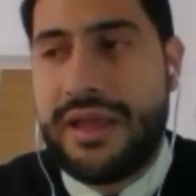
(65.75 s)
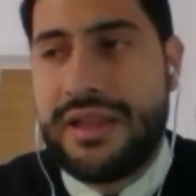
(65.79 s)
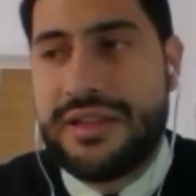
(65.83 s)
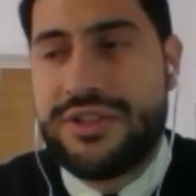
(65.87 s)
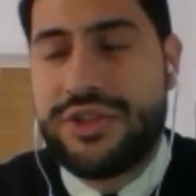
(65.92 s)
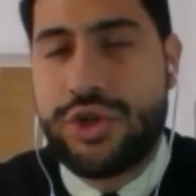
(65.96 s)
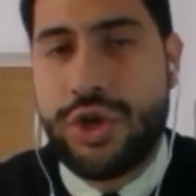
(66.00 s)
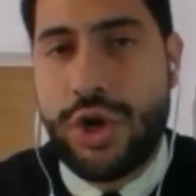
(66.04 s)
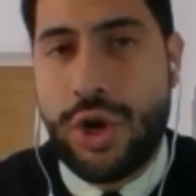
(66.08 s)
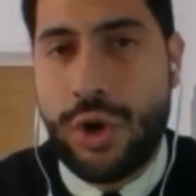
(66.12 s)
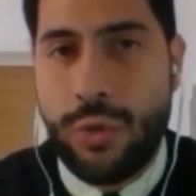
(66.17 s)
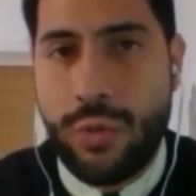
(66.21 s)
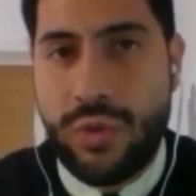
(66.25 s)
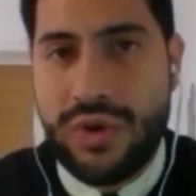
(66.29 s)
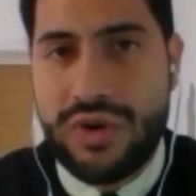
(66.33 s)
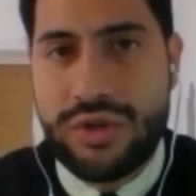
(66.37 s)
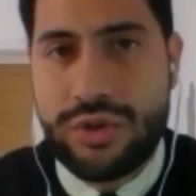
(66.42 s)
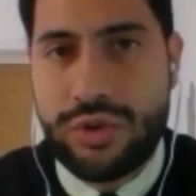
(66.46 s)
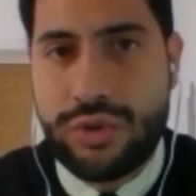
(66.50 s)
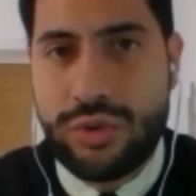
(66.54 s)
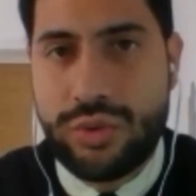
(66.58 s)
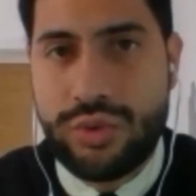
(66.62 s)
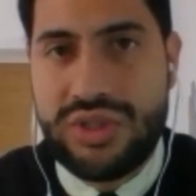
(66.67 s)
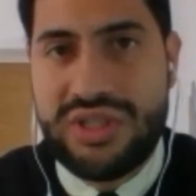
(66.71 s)

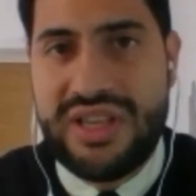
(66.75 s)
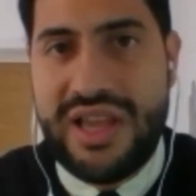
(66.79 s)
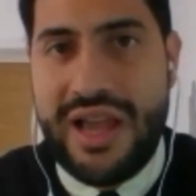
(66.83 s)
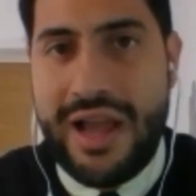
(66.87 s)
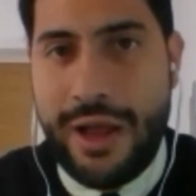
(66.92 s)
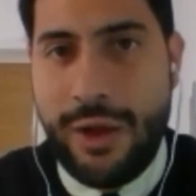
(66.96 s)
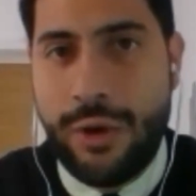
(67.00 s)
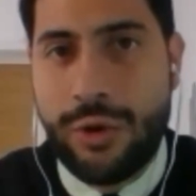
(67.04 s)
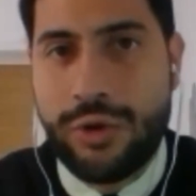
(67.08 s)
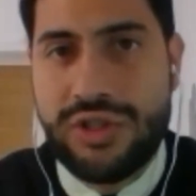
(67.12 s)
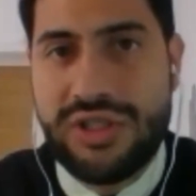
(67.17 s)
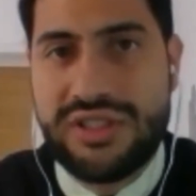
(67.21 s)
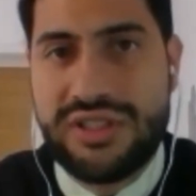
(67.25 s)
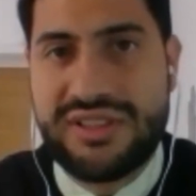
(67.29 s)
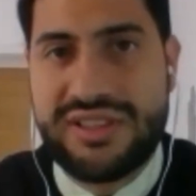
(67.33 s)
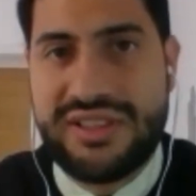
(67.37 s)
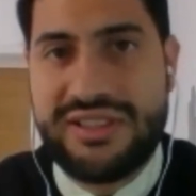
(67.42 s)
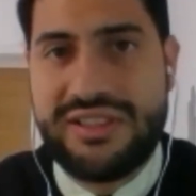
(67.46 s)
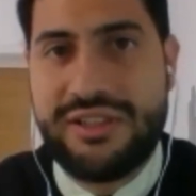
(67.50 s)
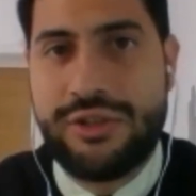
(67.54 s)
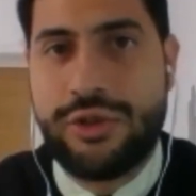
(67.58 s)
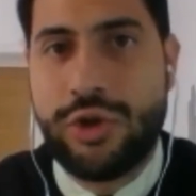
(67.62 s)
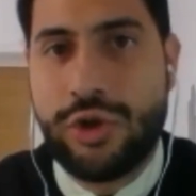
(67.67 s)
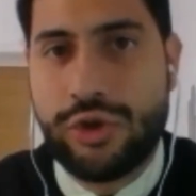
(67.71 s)
showing to the audience
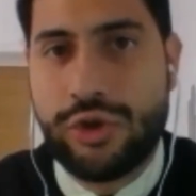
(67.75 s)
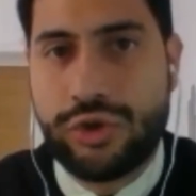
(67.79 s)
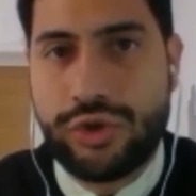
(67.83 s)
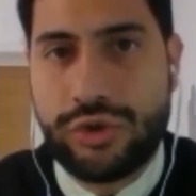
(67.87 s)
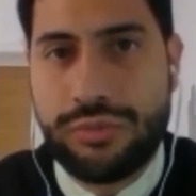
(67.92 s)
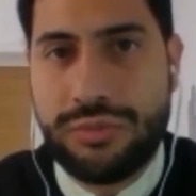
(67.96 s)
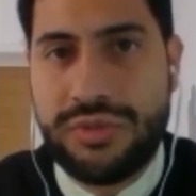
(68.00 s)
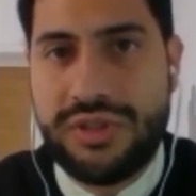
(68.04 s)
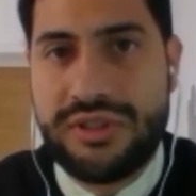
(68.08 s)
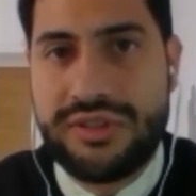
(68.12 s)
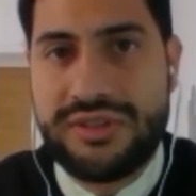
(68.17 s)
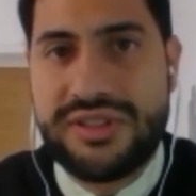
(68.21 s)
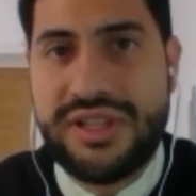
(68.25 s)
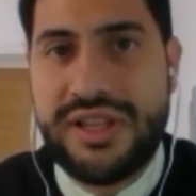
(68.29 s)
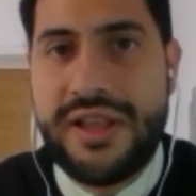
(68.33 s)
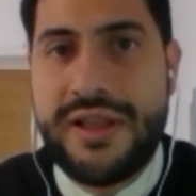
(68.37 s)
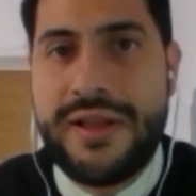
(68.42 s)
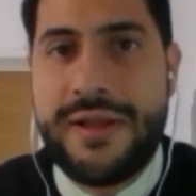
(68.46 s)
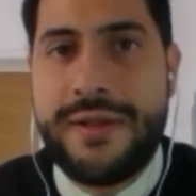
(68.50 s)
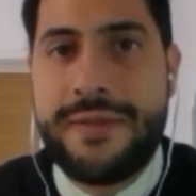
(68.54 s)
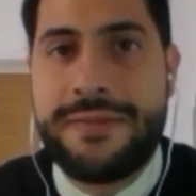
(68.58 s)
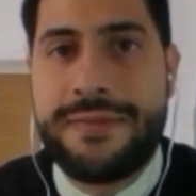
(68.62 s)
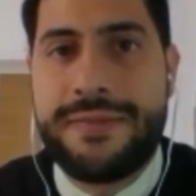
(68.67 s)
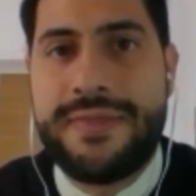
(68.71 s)
and the consumers
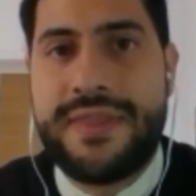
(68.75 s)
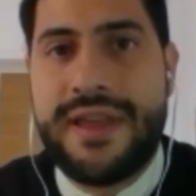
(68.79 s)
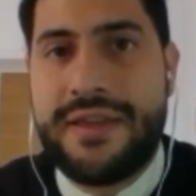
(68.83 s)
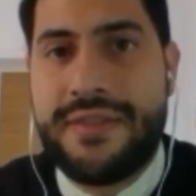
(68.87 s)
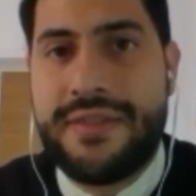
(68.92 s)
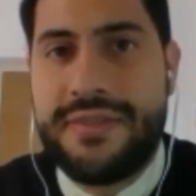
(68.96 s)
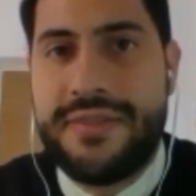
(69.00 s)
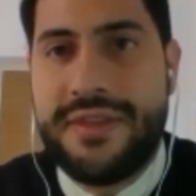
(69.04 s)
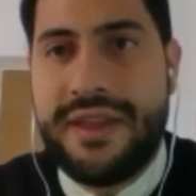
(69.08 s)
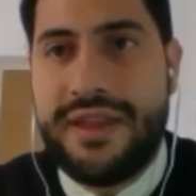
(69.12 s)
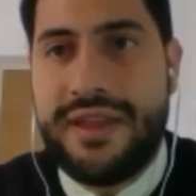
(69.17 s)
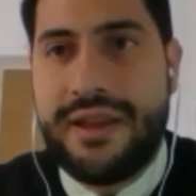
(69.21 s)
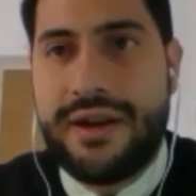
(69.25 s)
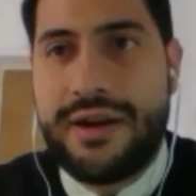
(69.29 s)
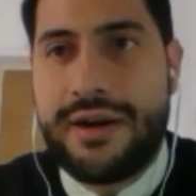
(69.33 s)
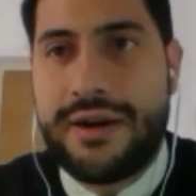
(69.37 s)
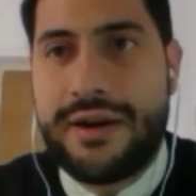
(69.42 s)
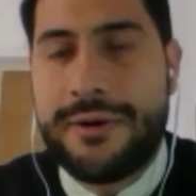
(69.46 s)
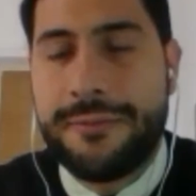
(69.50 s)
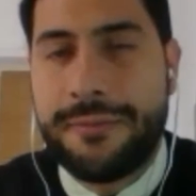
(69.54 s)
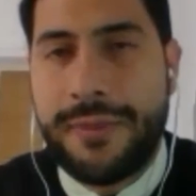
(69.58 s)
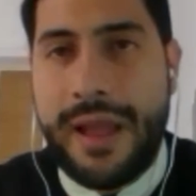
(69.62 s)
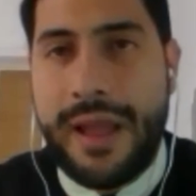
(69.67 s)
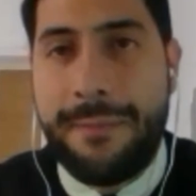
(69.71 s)
that they
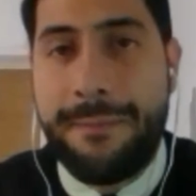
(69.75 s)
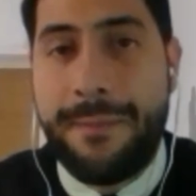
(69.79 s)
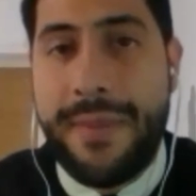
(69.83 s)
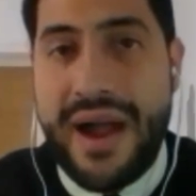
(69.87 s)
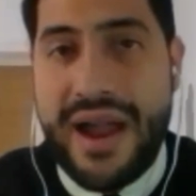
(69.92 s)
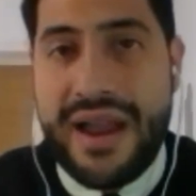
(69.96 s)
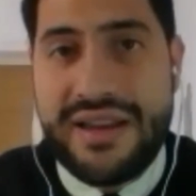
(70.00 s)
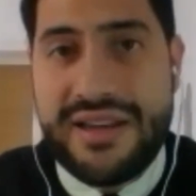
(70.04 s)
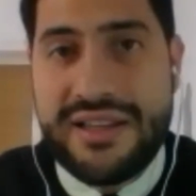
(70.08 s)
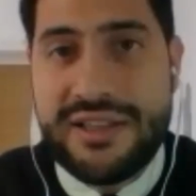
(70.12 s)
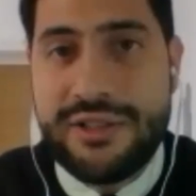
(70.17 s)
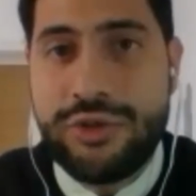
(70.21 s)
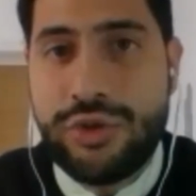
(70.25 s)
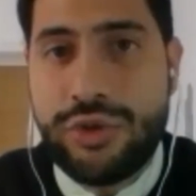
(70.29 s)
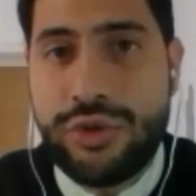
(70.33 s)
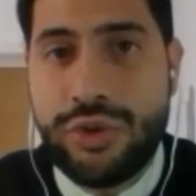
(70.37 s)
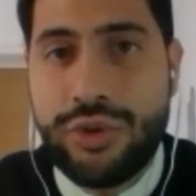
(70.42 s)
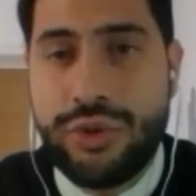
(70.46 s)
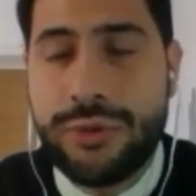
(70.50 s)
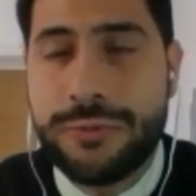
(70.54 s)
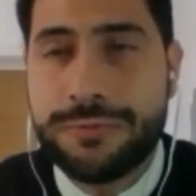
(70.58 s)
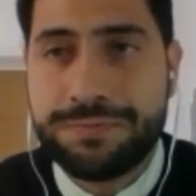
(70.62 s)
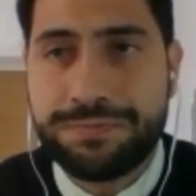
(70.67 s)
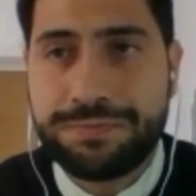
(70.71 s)
are abiding
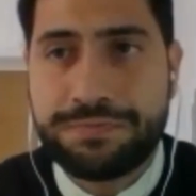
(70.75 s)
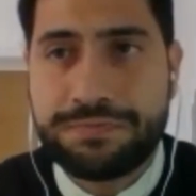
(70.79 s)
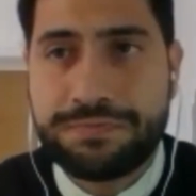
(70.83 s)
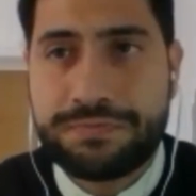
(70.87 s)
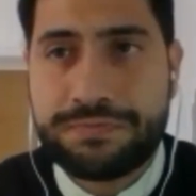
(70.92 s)
to